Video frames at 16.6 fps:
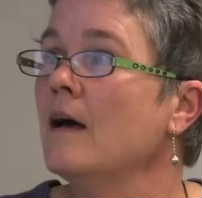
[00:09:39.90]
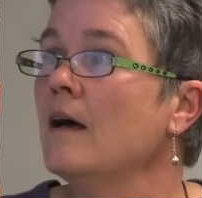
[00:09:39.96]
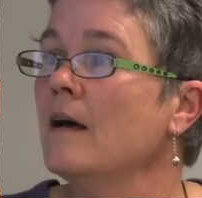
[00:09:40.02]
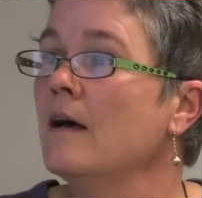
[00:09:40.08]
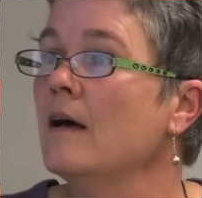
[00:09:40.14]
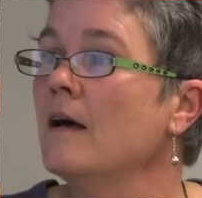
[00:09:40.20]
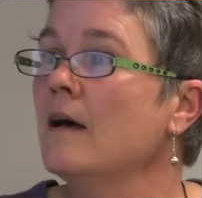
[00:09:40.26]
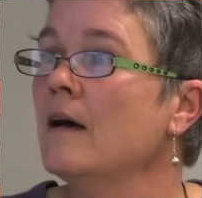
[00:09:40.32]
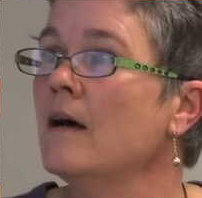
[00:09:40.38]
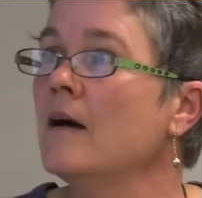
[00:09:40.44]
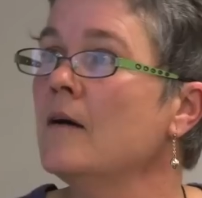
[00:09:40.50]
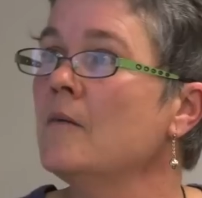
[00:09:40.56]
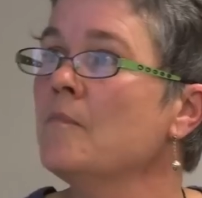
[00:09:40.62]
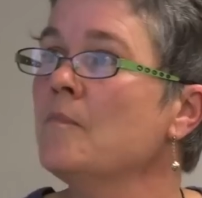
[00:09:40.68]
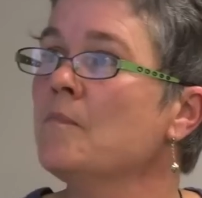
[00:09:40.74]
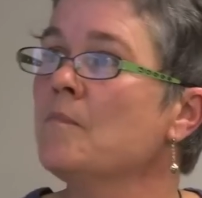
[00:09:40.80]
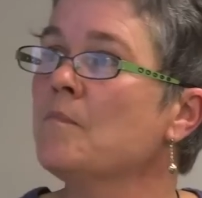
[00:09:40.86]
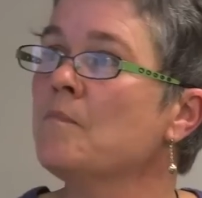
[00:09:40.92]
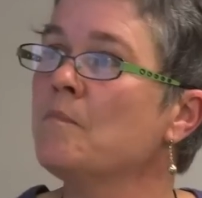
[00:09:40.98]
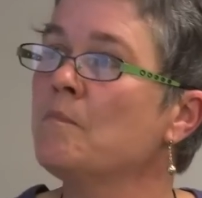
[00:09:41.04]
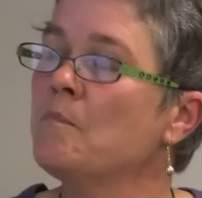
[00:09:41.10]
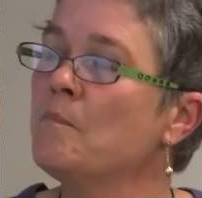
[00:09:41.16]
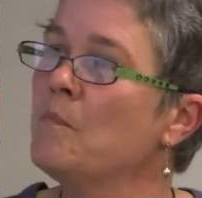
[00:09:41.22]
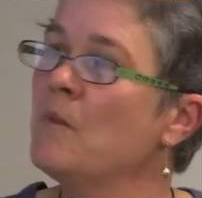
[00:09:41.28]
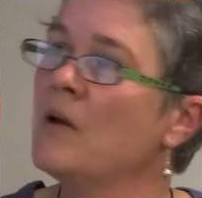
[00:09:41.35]
in.
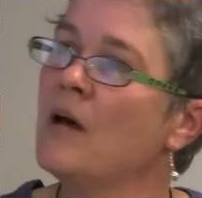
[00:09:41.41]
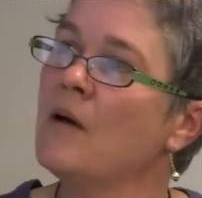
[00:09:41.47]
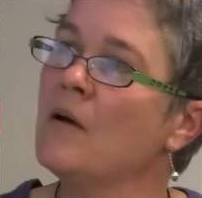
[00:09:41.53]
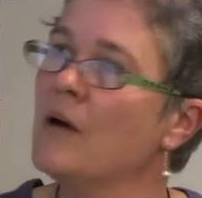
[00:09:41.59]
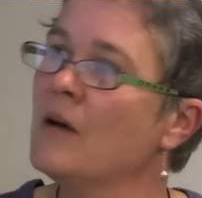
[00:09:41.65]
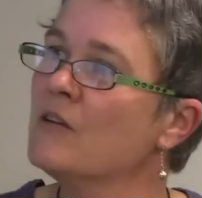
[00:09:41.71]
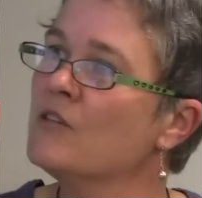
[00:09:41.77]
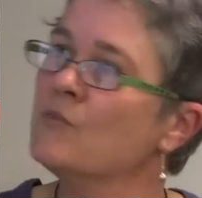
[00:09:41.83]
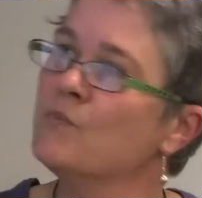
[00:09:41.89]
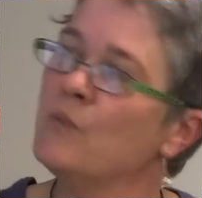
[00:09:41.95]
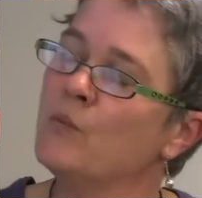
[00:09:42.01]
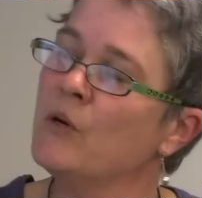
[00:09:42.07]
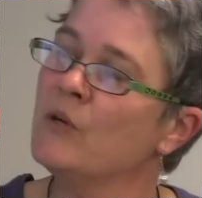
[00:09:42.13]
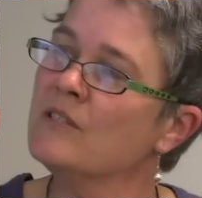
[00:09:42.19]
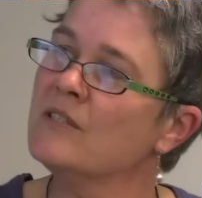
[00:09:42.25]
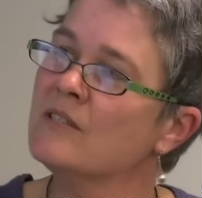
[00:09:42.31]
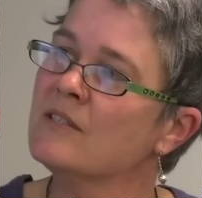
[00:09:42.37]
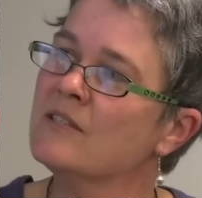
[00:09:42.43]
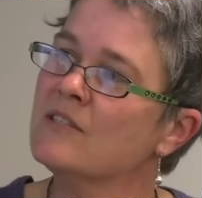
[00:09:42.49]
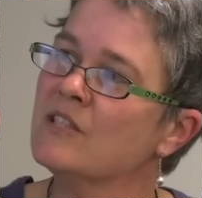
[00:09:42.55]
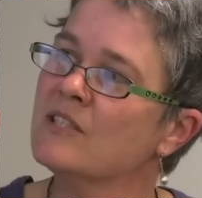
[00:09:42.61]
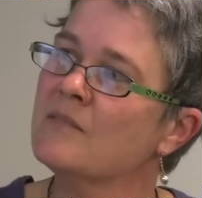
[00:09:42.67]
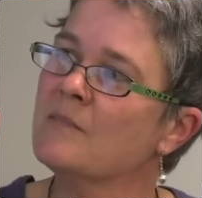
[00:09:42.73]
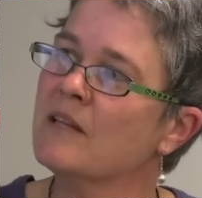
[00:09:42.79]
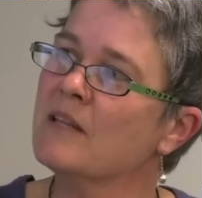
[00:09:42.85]
But I wanted to
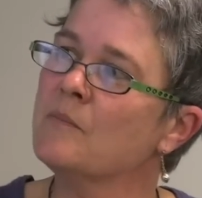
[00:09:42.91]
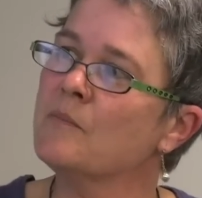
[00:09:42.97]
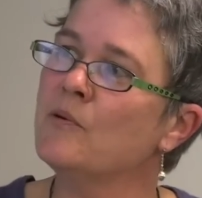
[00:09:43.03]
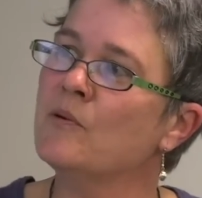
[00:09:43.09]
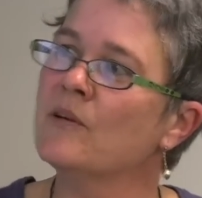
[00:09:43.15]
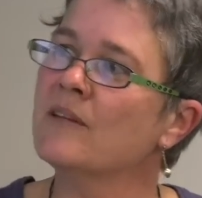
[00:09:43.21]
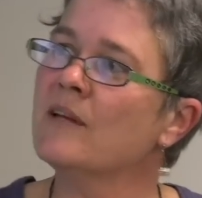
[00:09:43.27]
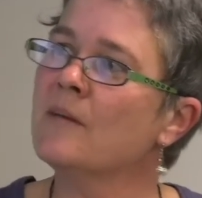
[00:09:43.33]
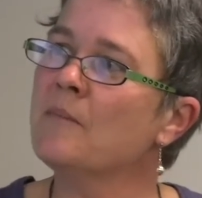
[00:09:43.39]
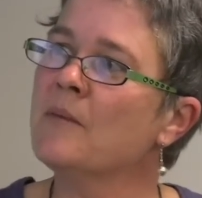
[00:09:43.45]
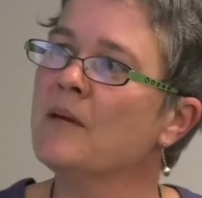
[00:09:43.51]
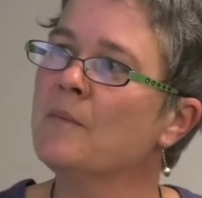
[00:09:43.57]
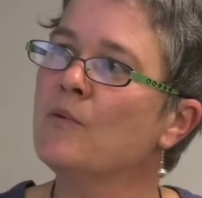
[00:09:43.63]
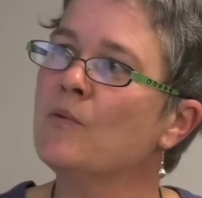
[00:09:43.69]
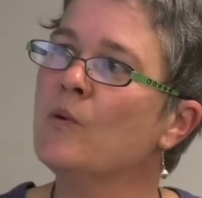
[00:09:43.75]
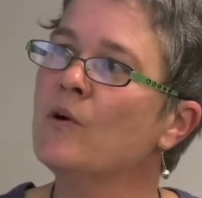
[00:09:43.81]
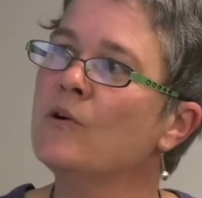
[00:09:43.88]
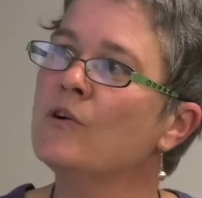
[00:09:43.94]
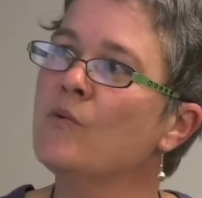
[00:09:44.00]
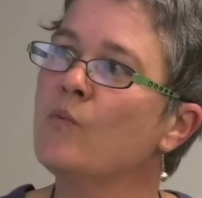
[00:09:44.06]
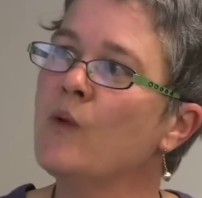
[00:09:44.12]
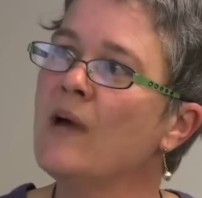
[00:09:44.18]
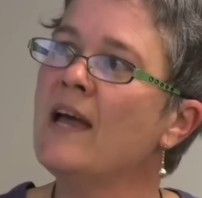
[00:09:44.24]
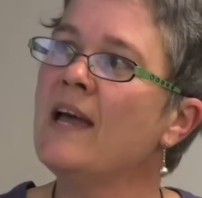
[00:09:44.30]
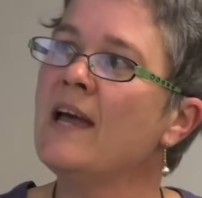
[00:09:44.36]
just make the point that people were
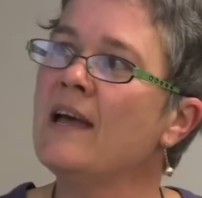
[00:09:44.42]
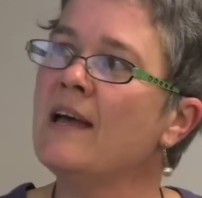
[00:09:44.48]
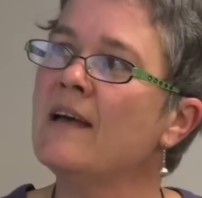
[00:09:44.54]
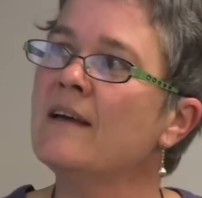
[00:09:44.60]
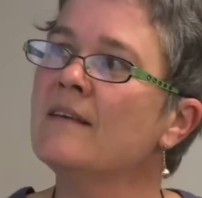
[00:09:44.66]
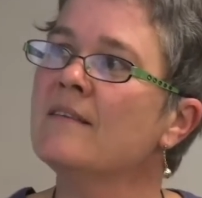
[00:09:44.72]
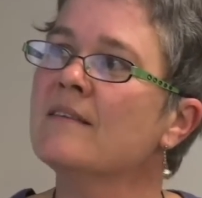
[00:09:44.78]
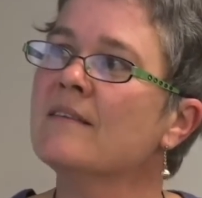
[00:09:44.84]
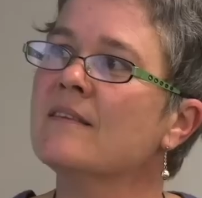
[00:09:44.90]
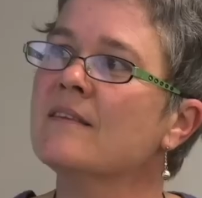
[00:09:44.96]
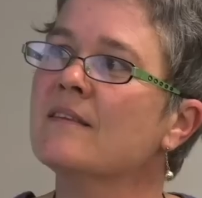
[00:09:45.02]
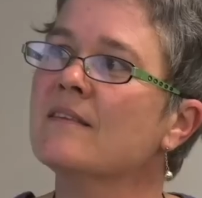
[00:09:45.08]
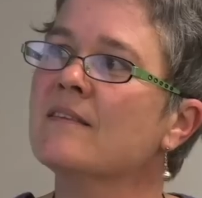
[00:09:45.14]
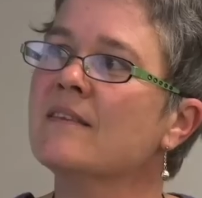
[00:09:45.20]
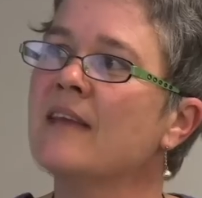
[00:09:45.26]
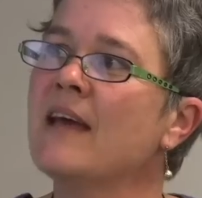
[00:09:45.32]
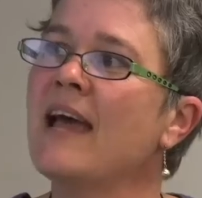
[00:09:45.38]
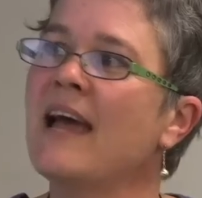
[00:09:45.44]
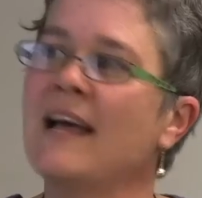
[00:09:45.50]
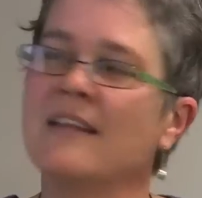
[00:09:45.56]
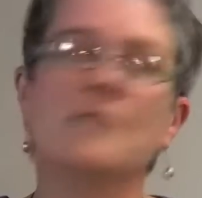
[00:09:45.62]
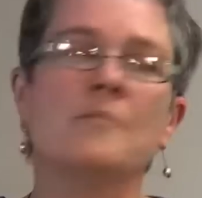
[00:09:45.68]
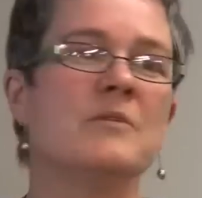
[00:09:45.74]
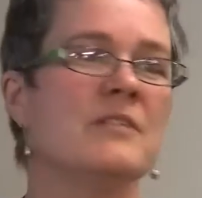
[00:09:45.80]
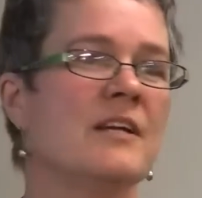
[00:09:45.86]
aware that they
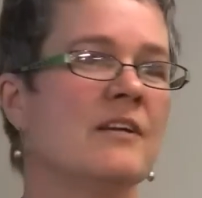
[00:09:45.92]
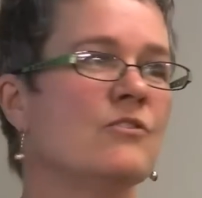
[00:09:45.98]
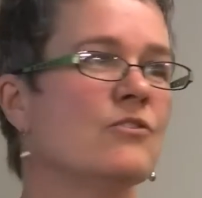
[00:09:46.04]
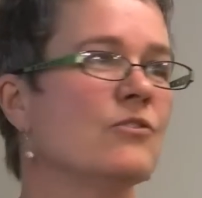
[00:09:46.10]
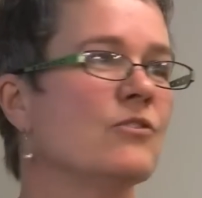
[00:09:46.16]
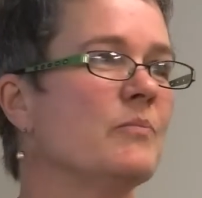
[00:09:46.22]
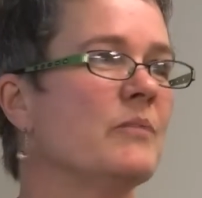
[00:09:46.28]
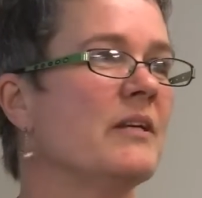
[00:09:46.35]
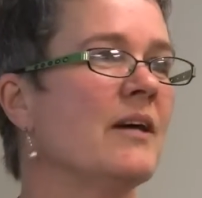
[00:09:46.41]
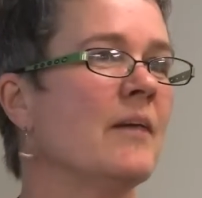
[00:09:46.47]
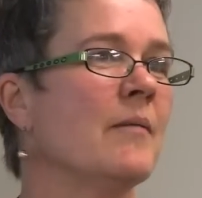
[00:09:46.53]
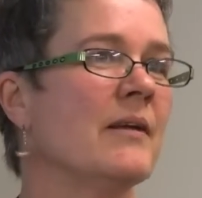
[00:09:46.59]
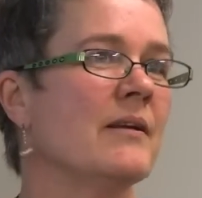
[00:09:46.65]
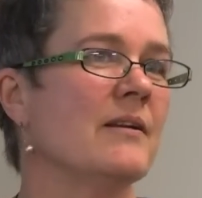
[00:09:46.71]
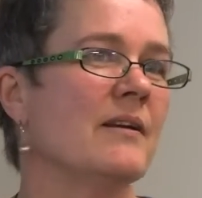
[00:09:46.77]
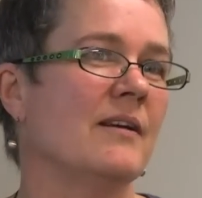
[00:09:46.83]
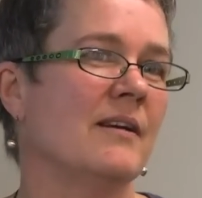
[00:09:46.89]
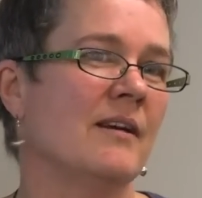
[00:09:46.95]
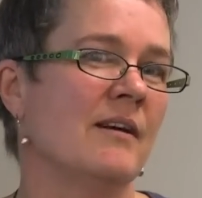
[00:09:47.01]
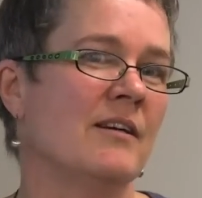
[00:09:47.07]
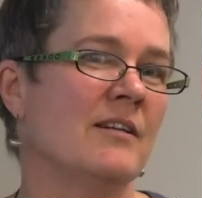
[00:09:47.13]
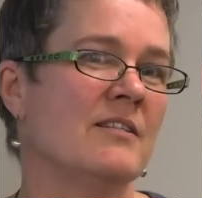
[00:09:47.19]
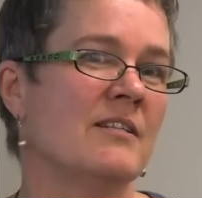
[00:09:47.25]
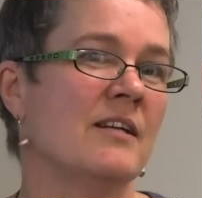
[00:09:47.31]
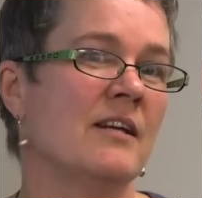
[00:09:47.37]
had the potential to become
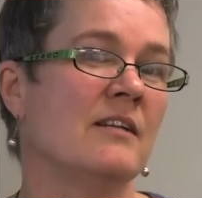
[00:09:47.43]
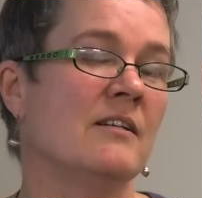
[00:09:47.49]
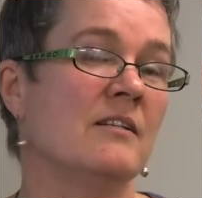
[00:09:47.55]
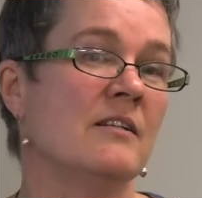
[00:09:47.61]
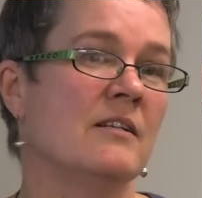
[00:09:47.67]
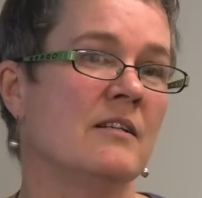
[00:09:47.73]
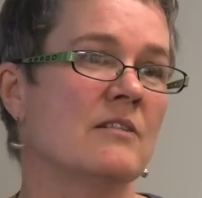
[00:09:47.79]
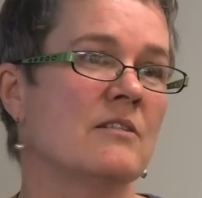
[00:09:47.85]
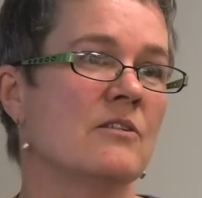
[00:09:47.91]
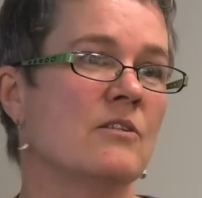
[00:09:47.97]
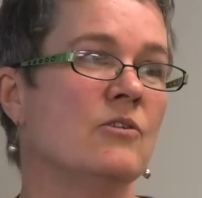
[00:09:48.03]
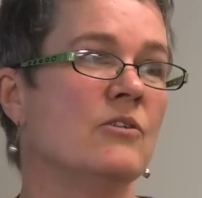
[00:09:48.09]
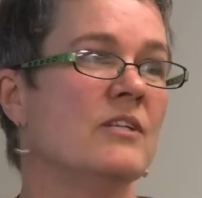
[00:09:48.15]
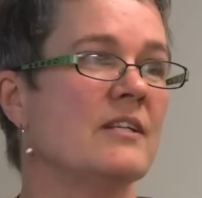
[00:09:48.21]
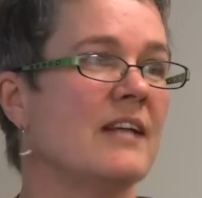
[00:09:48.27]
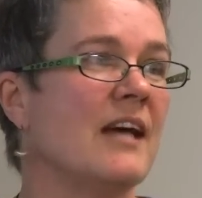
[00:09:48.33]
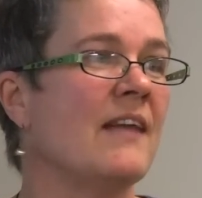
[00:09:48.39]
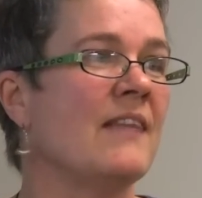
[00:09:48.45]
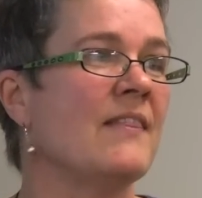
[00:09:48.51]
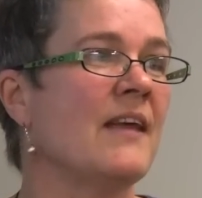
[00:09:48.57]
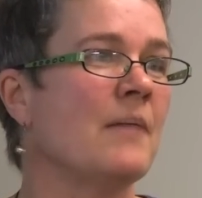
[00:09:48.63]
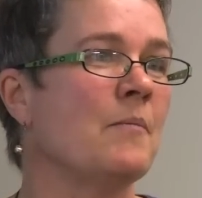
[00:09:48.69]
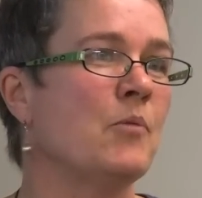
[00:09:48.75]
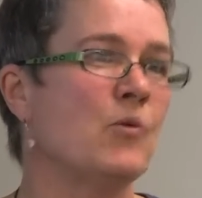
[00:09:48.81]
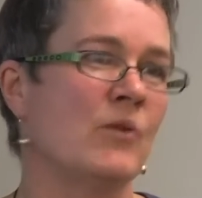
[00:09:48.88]
isolated and excluded, and
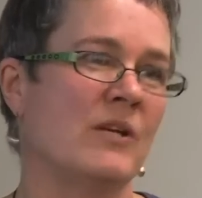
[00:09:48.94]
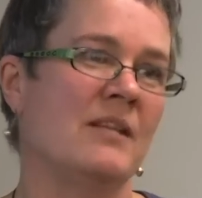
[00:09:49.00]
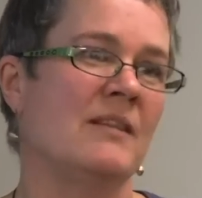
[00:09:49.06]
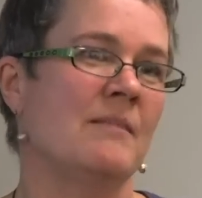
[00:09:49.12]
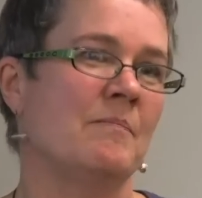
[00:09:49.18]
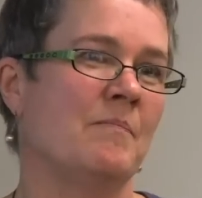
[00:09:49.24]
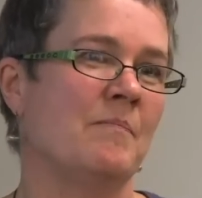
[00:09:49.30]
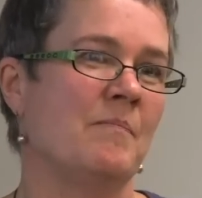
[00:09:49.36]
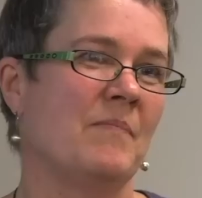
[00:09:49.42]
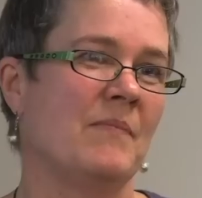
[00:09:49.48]
they put in